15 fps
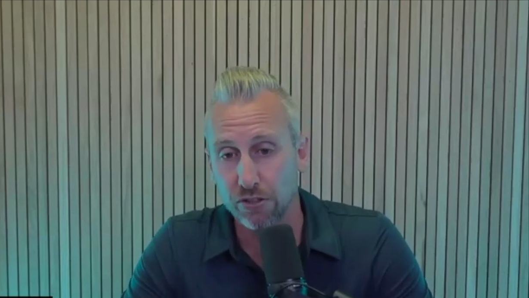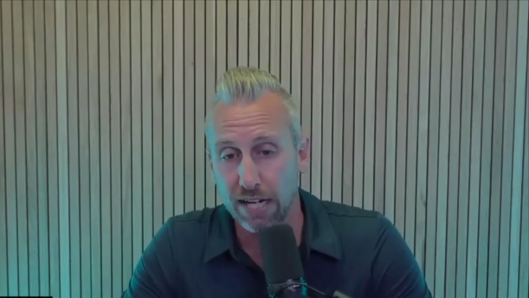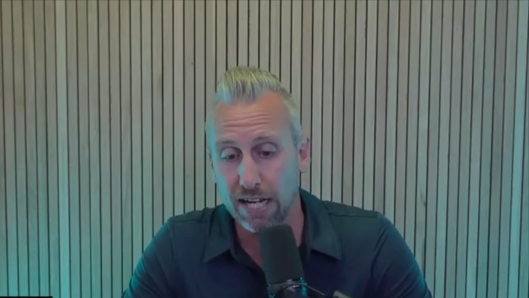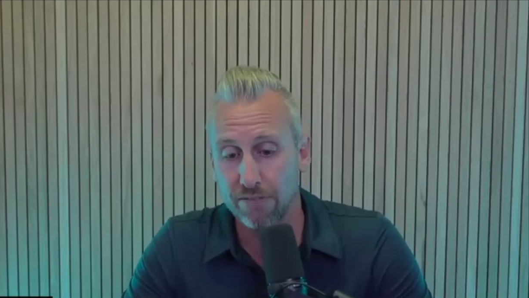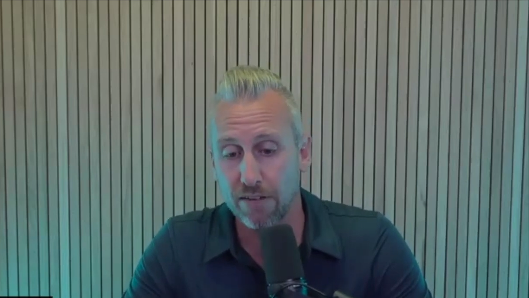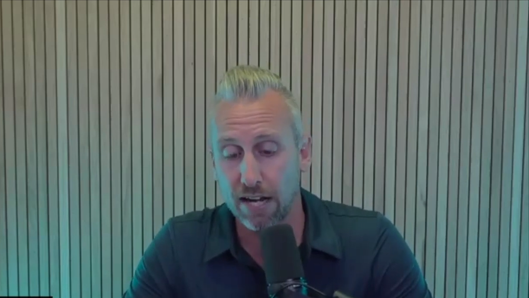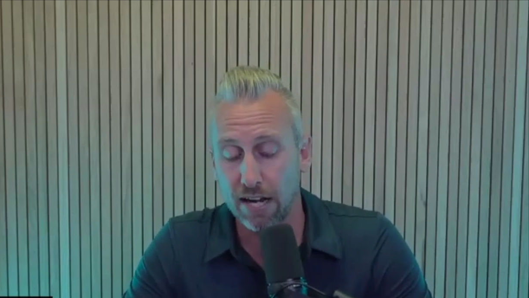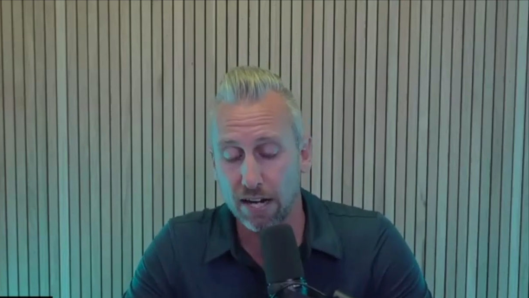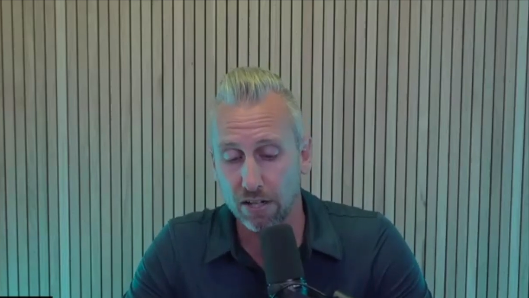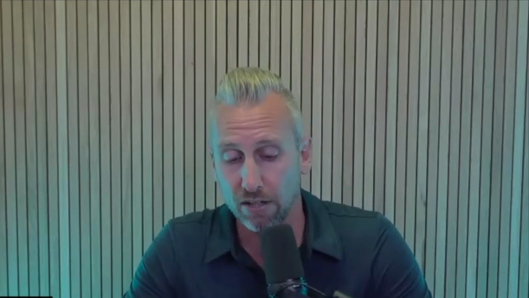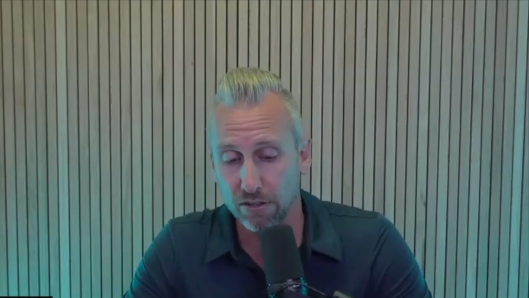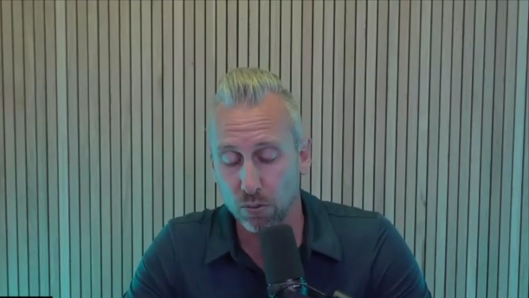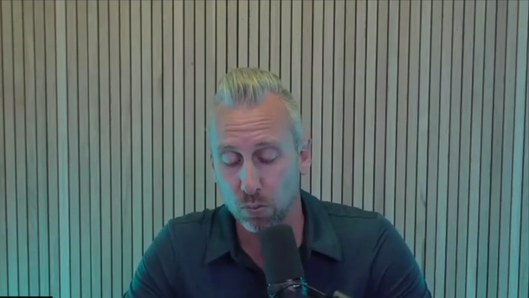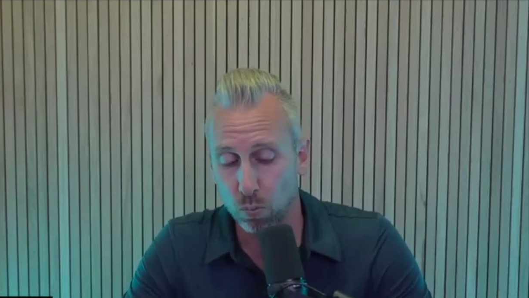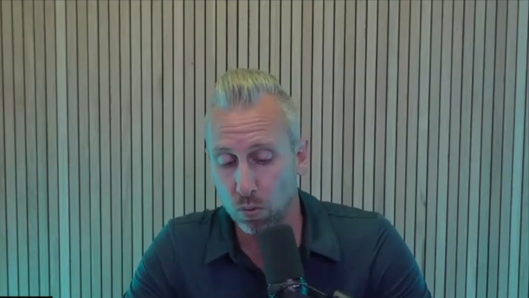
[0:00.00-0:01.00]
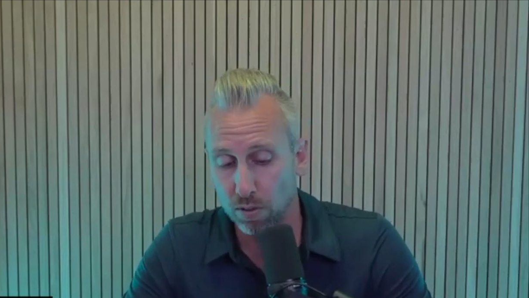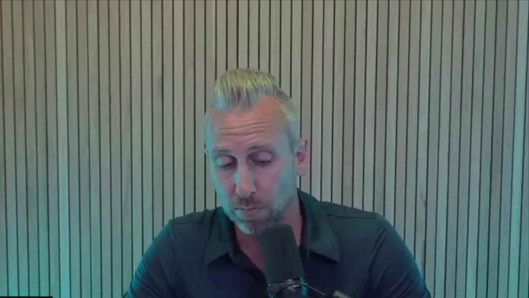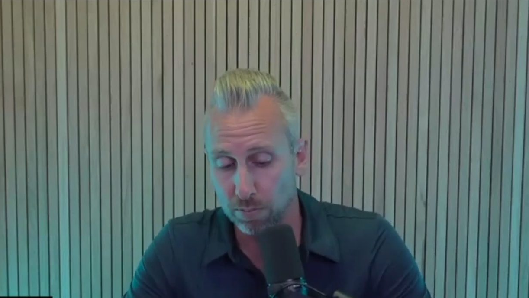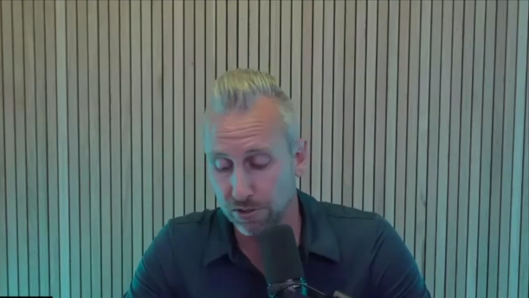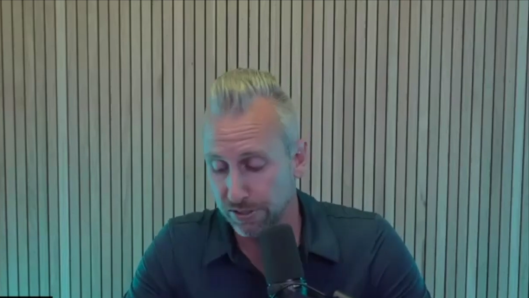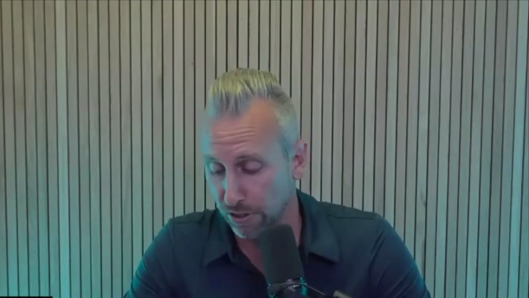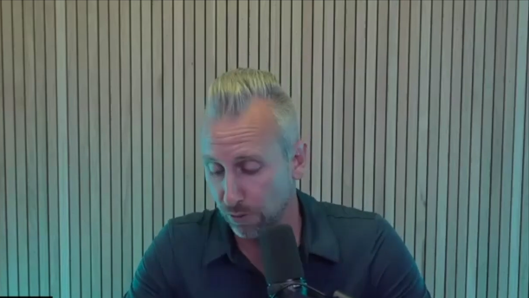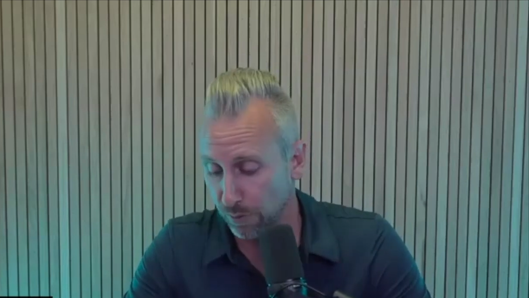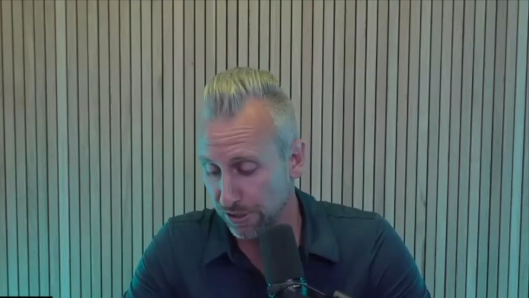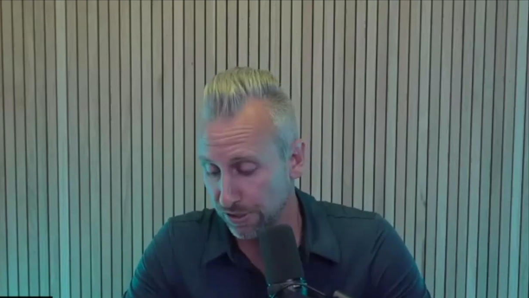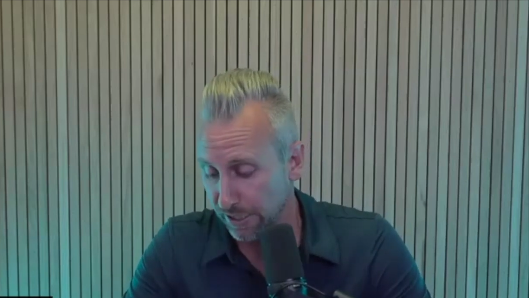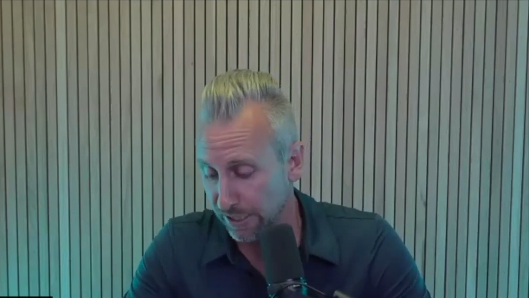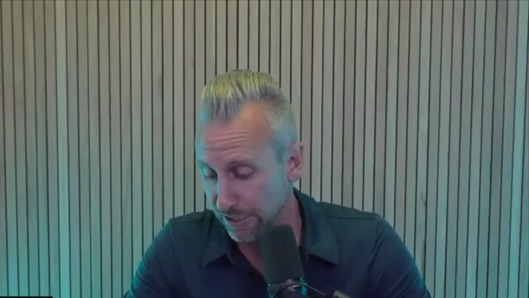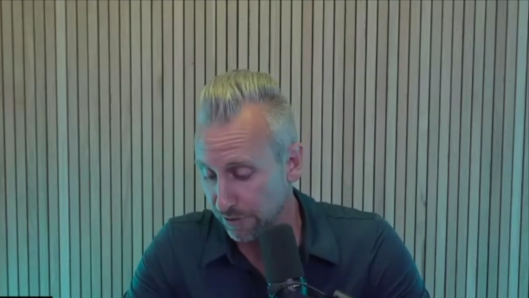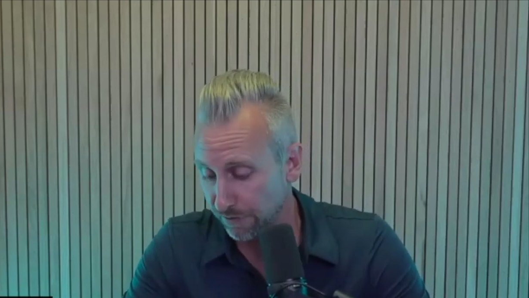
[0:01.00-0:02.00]
have a higher than 1%
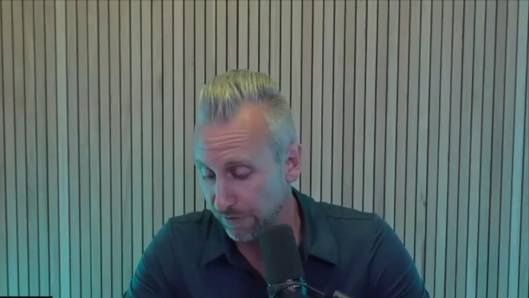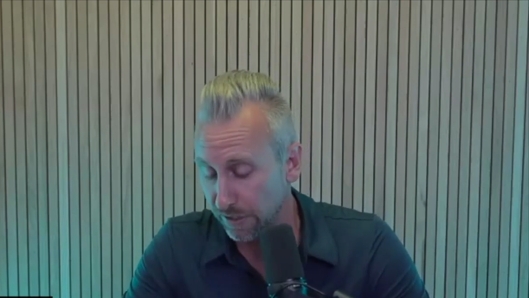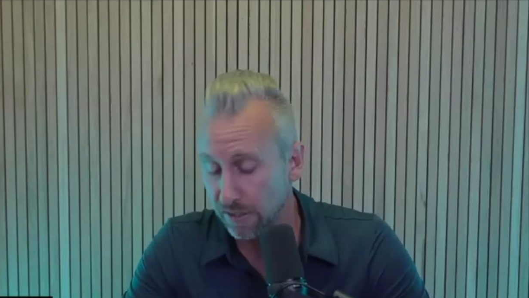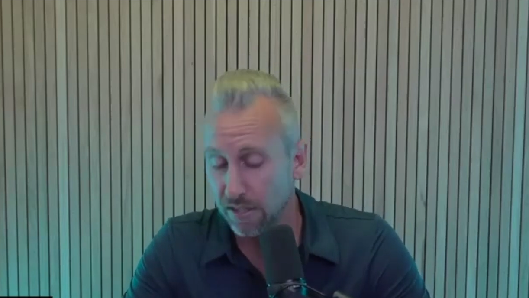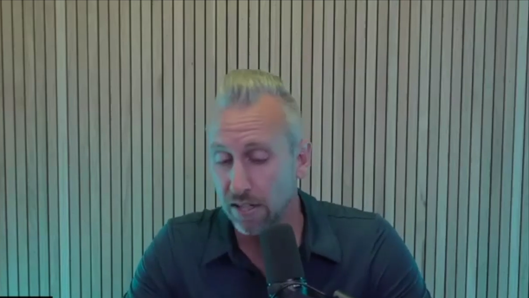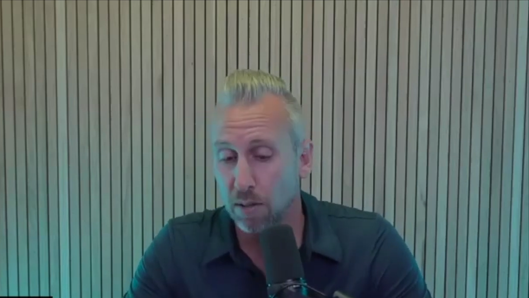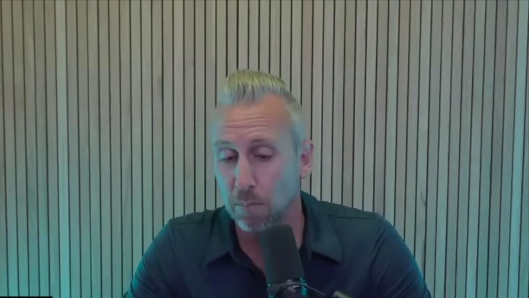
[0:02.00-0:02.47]
origination fee,